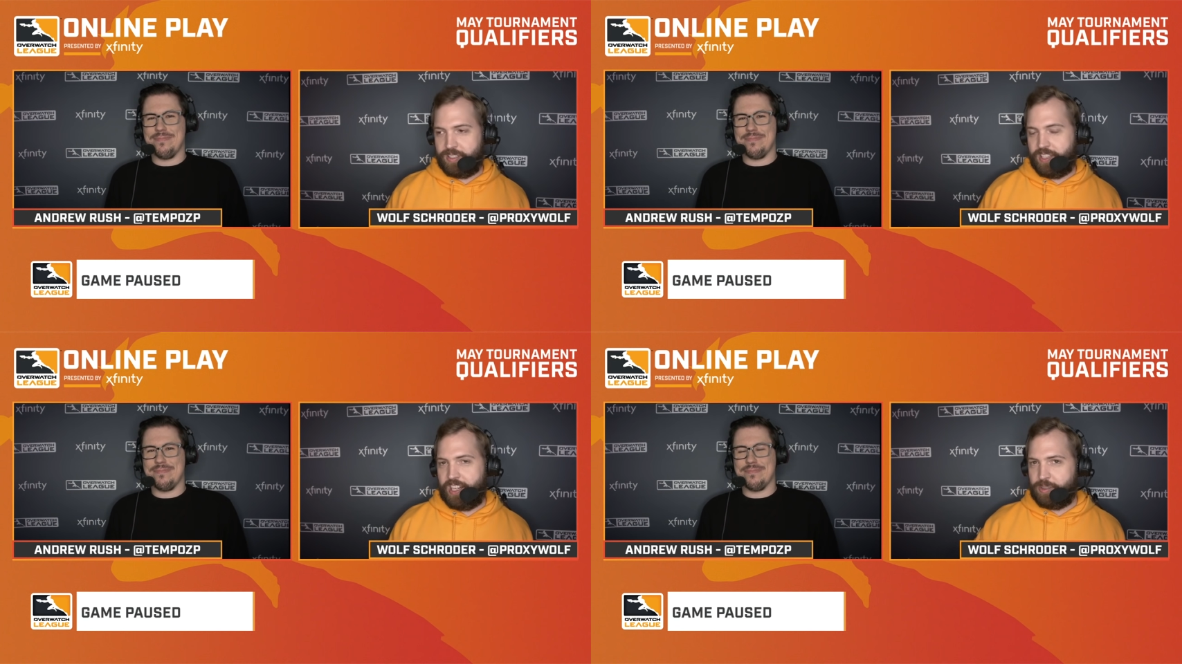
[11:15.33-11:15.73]

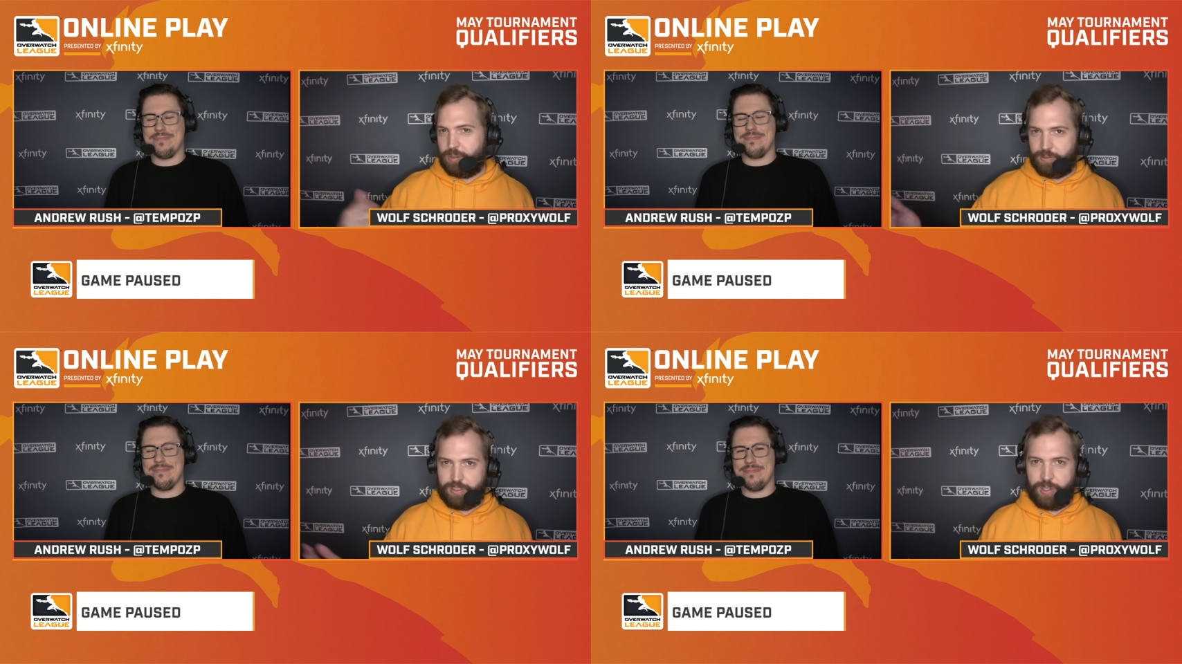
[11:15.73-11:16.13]
Speaker 1: You're going to see
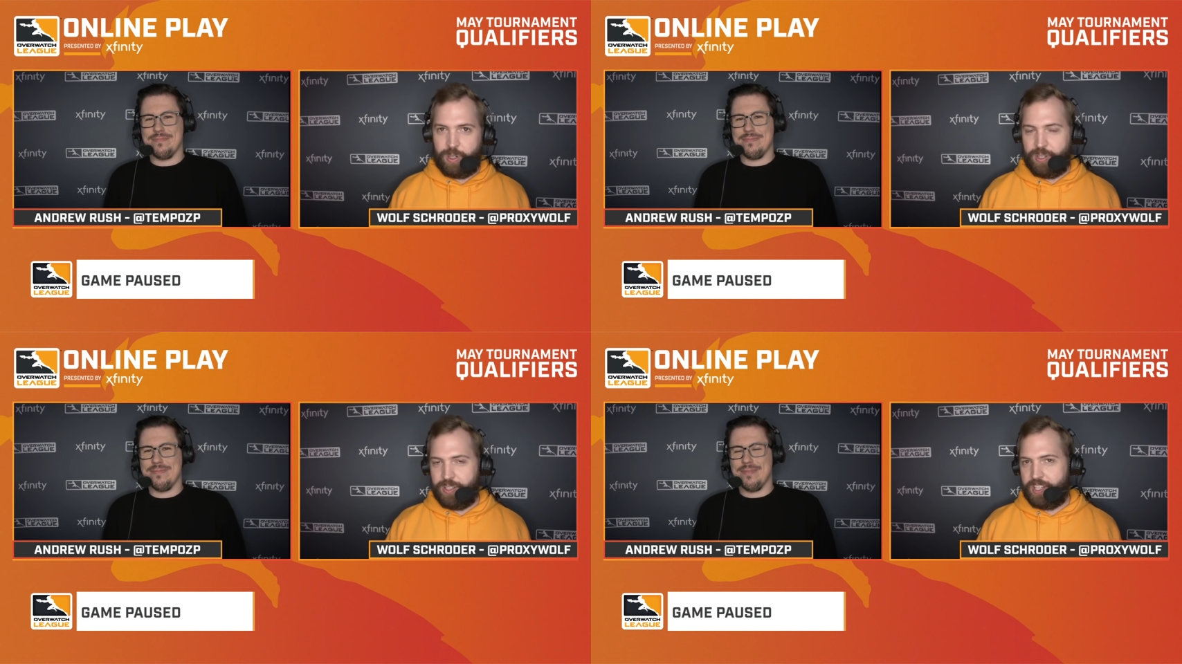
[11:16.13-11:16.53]
that sort of
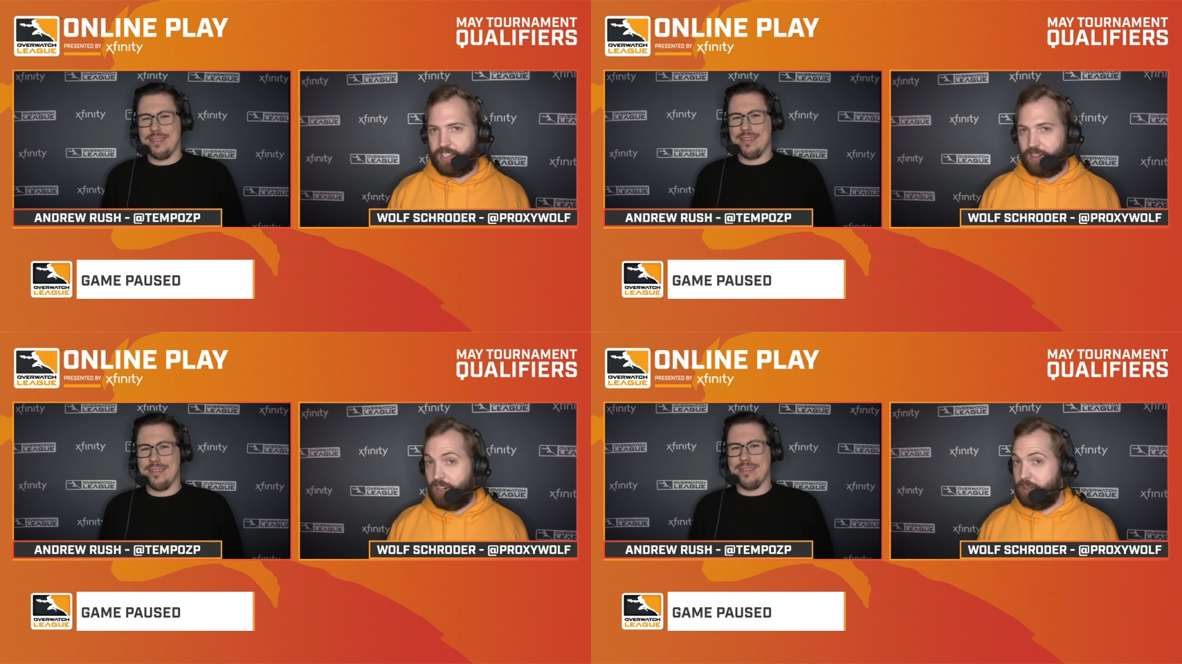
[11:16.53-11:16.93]
stall
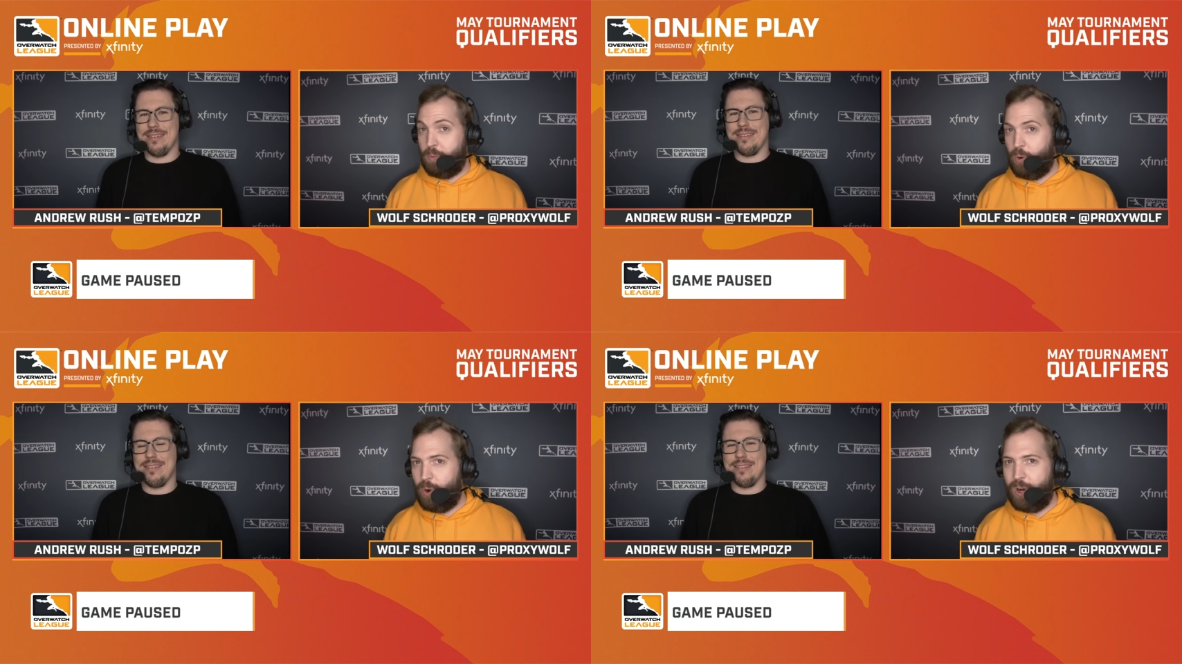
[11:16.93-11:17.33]
on like
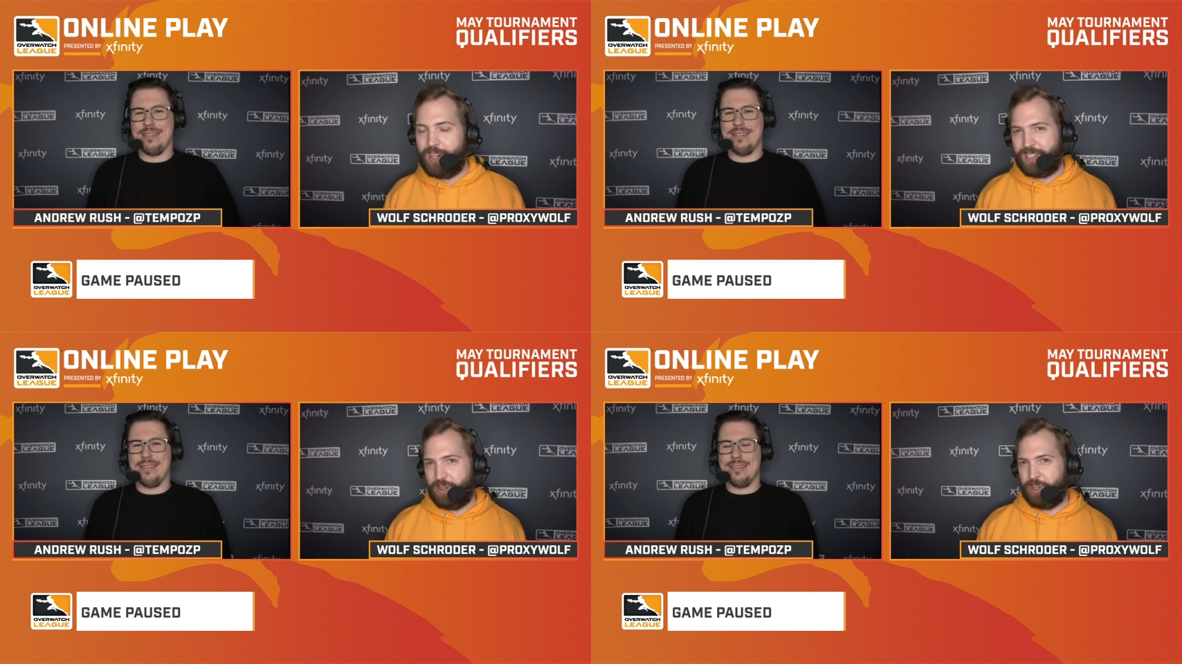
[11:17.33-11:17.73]
mm-hmm.
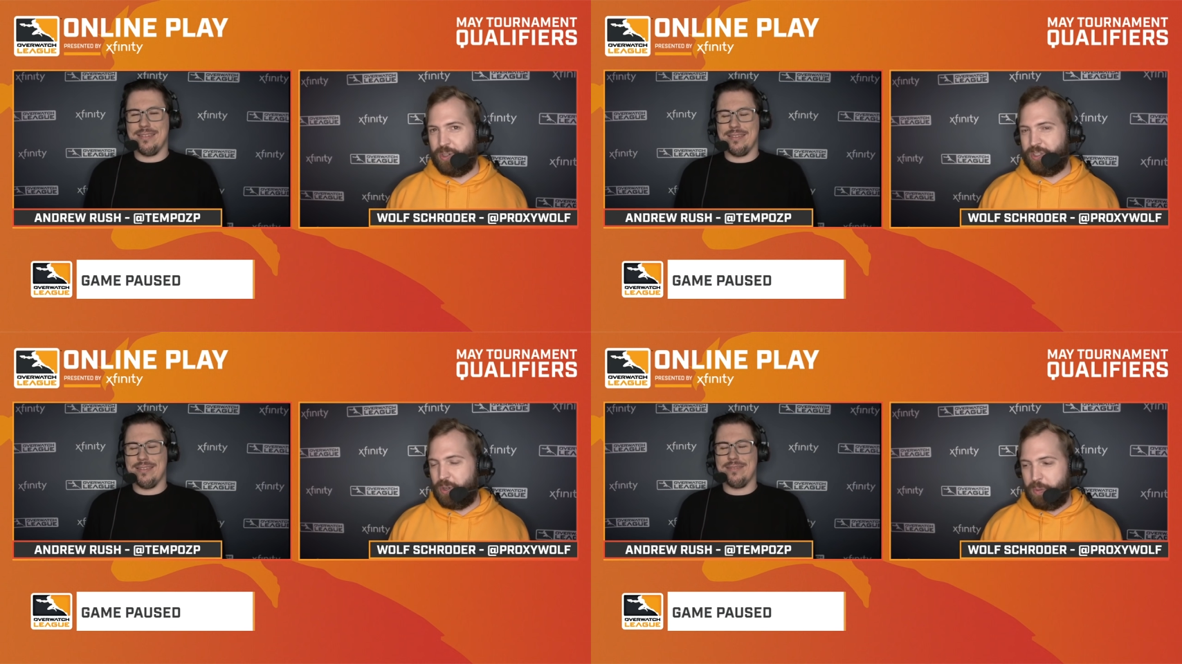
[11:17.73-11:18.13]
Hanamura, you
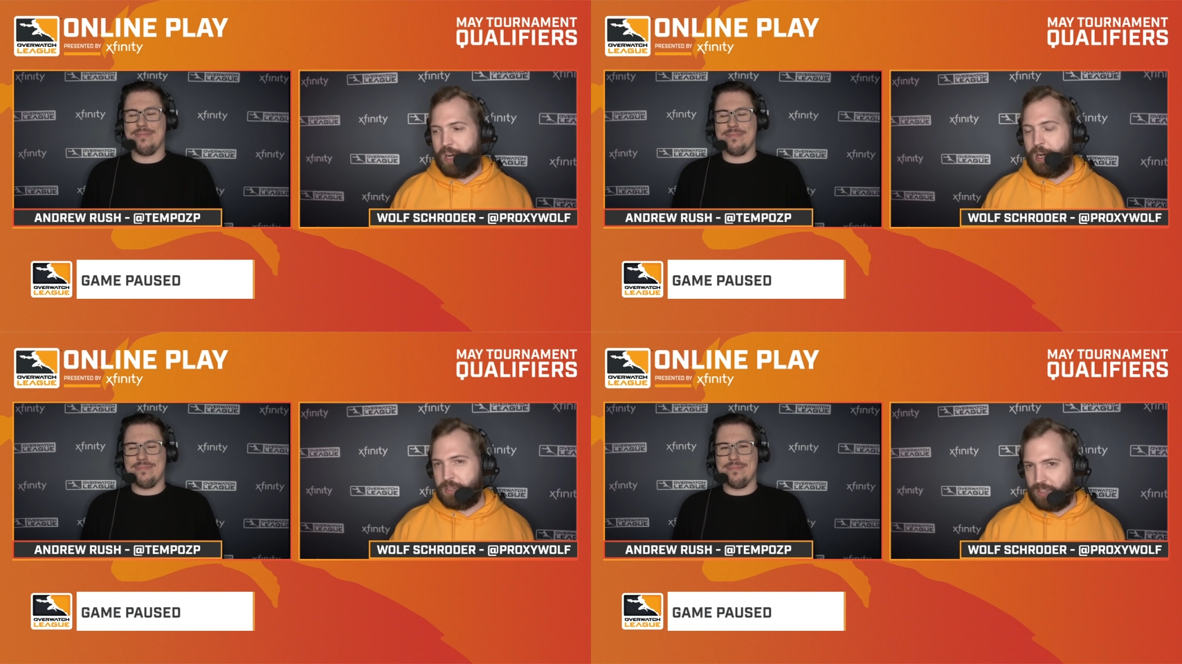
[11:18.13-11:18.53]
know, your
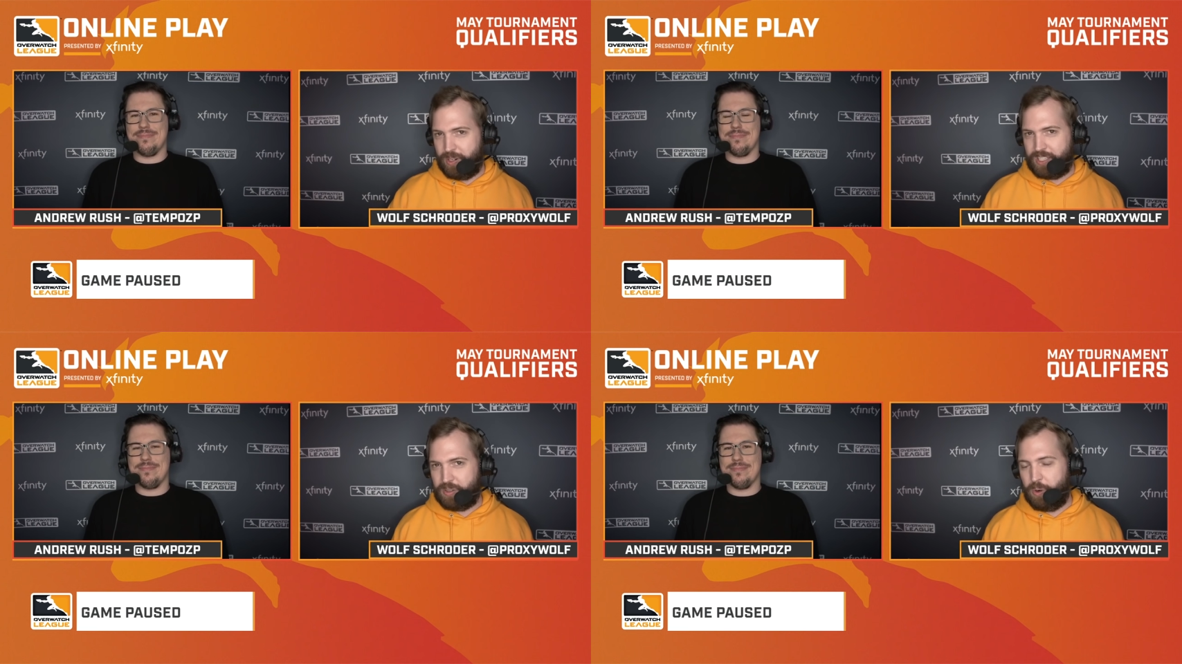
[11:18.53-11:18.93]
assault maps and your